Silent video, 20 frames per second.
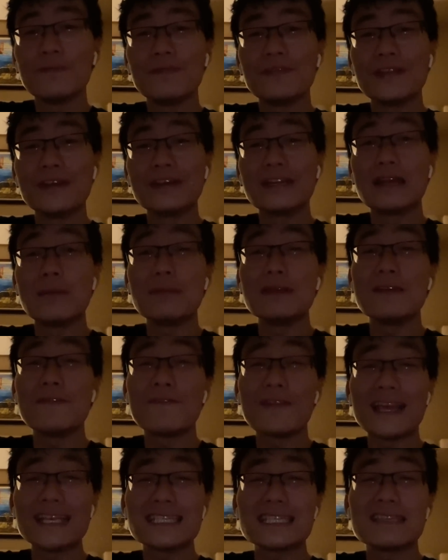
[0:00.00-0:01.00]
they're going to be the
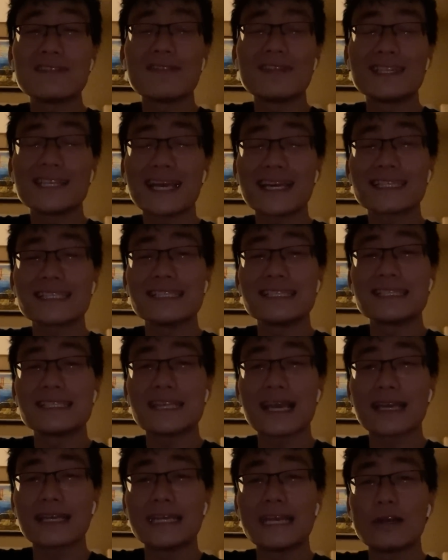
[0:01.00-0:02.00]
faces of the Texans
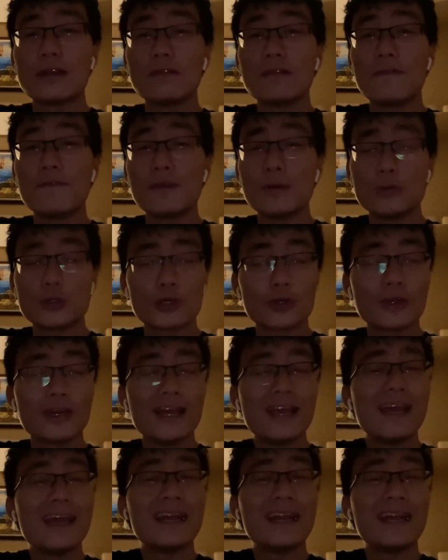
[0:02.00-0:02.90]
secondary of the future,